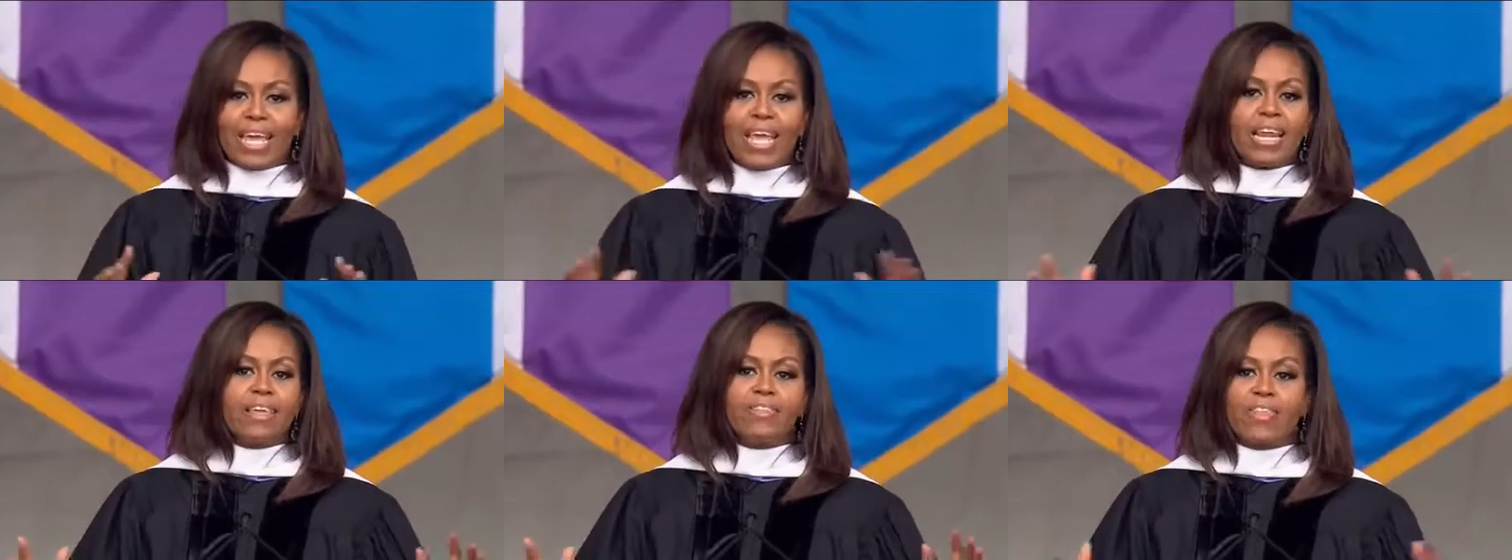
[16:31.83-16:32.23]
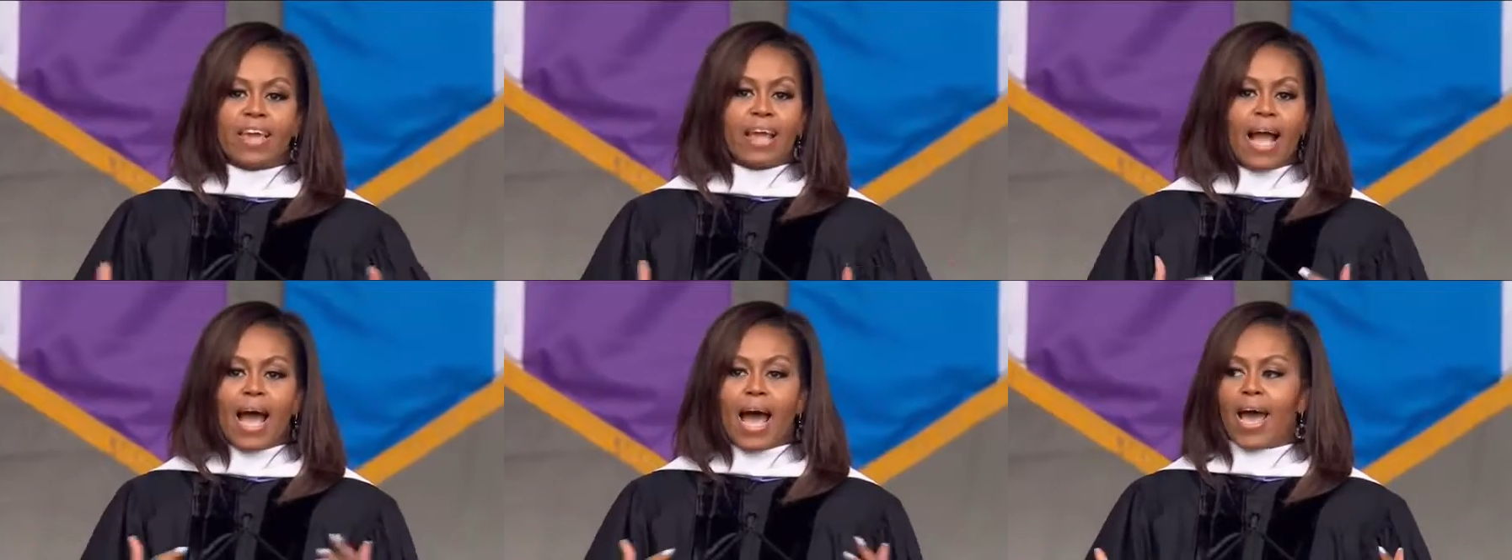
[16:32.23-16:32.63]

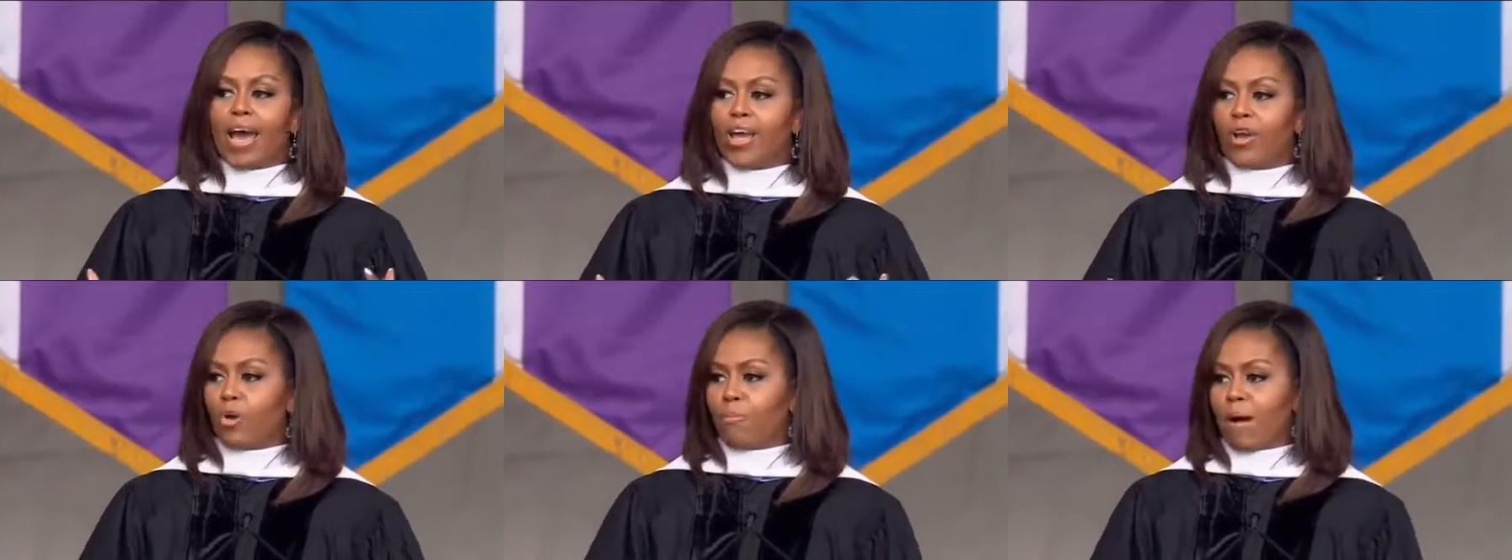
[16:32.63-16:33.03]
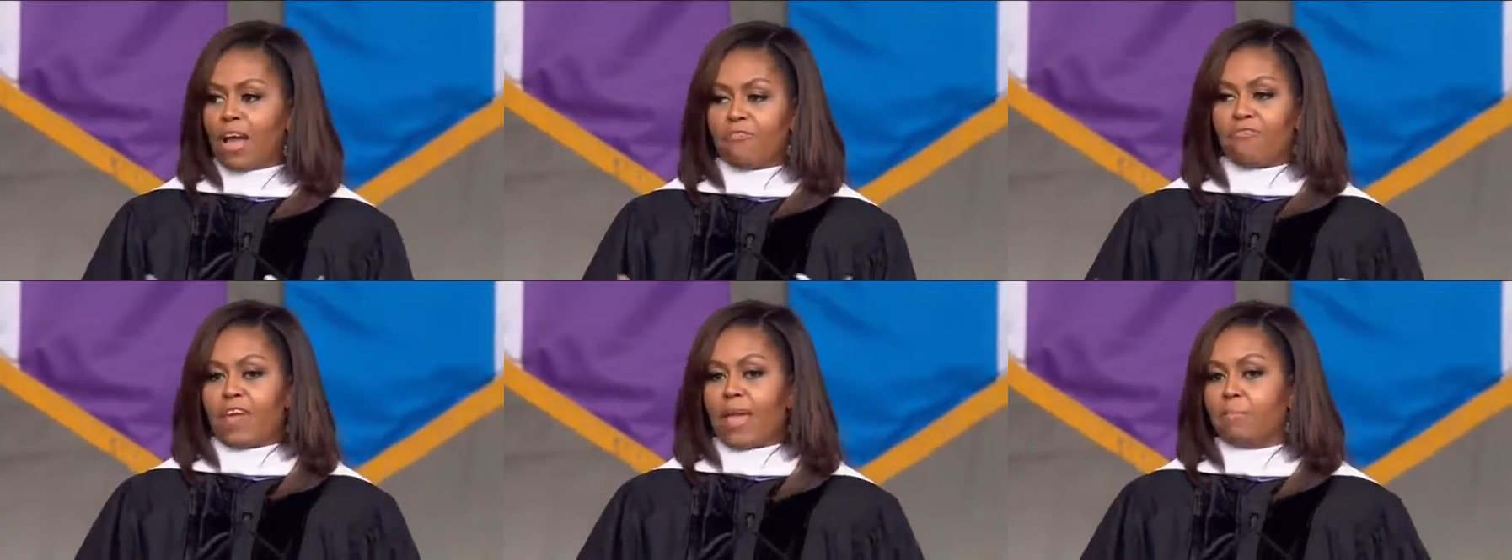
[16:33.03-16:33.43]
anything I or my
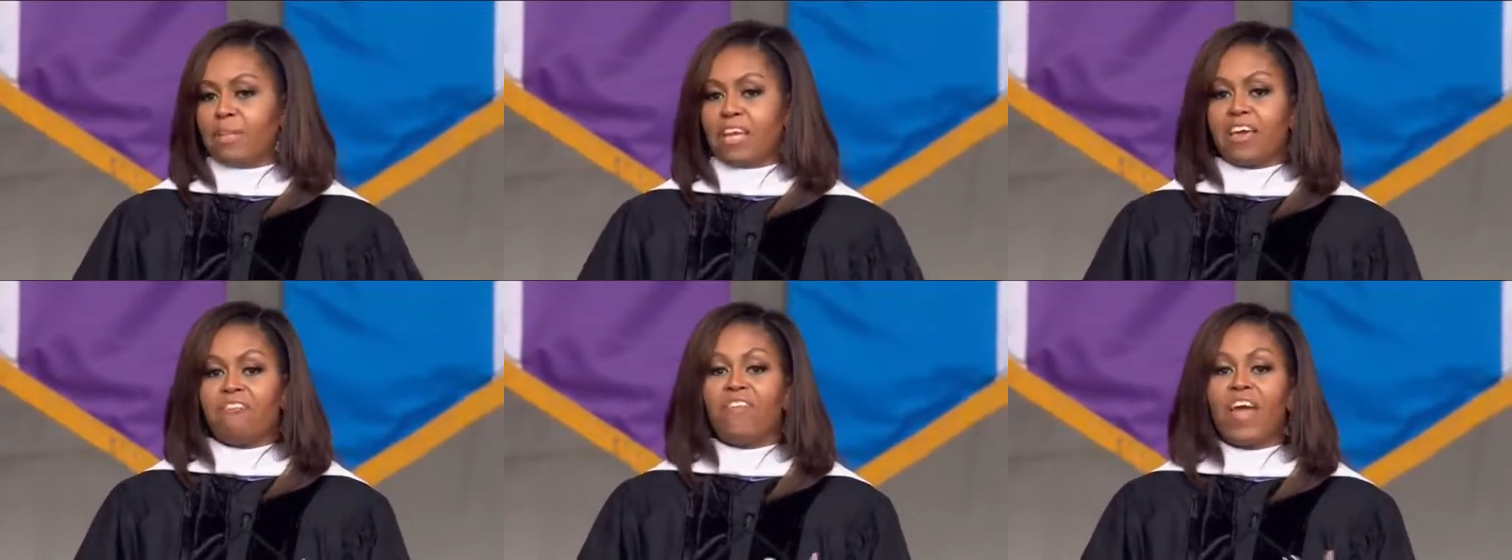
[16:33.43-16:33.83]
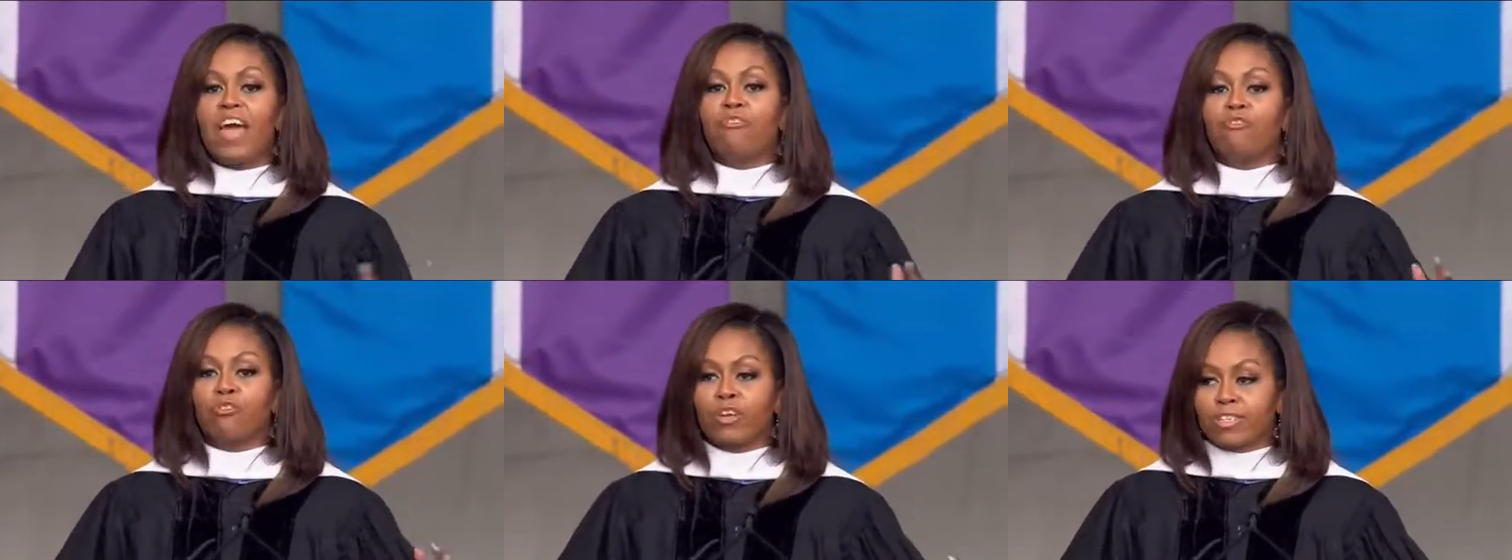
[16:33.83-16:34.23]
family have
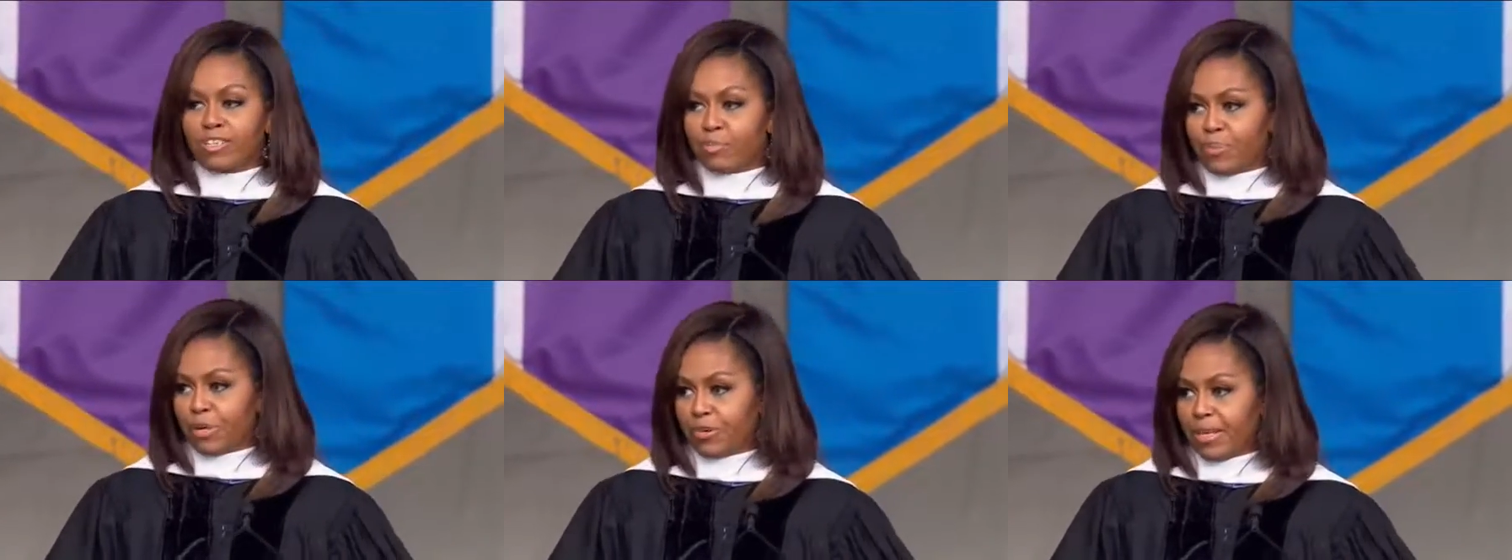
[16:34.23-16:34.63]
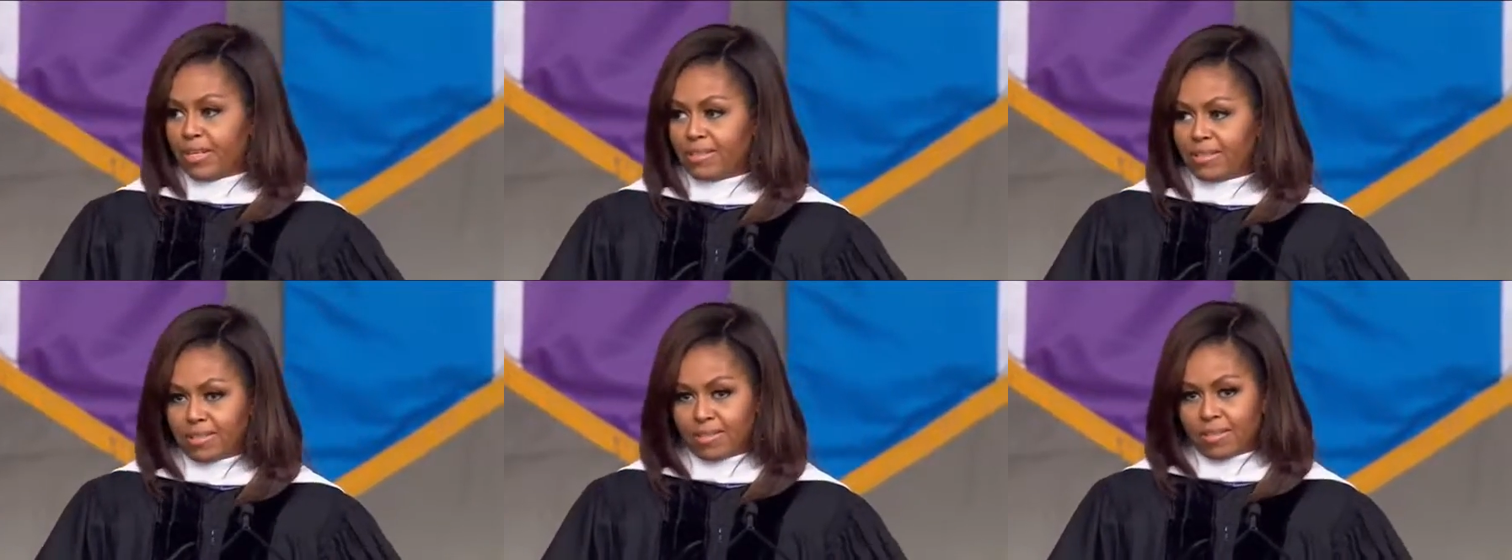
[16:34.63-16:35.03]
ever
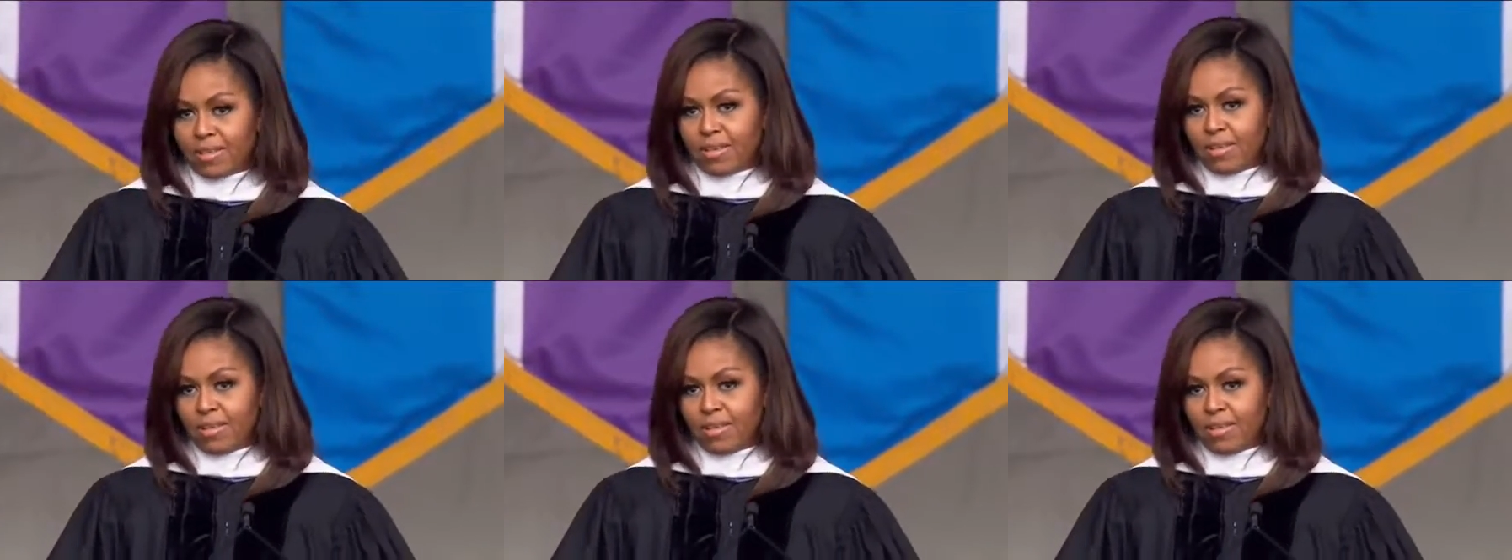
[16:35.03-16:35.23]
experienced.